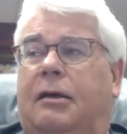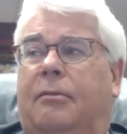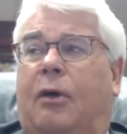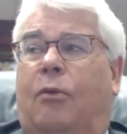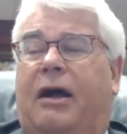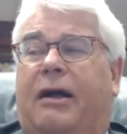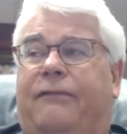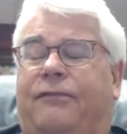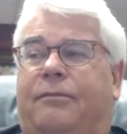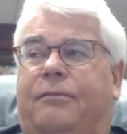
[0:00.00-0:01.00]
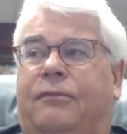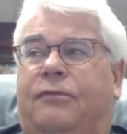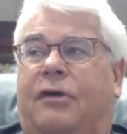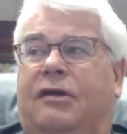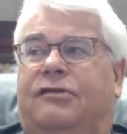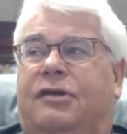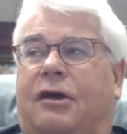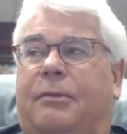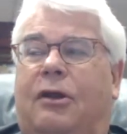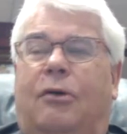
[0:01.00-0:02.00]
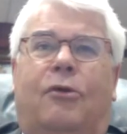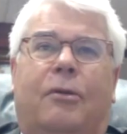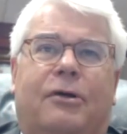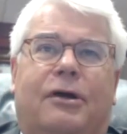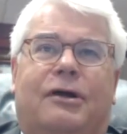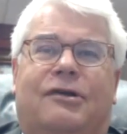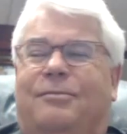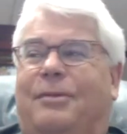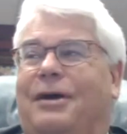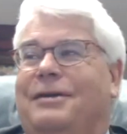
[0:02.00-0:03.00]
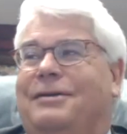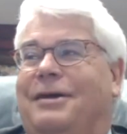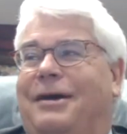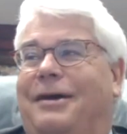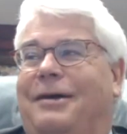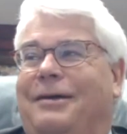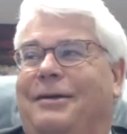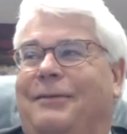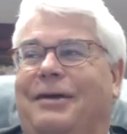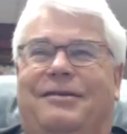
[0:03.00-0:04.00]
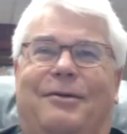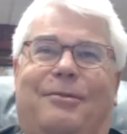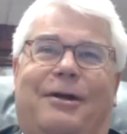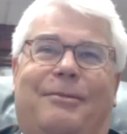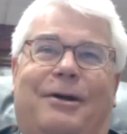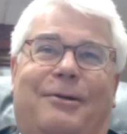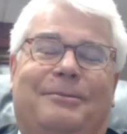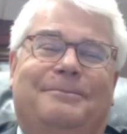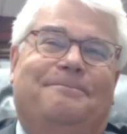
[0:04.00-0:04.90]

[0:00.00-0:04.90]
wife tries to tell me no more books, but I still bring them home.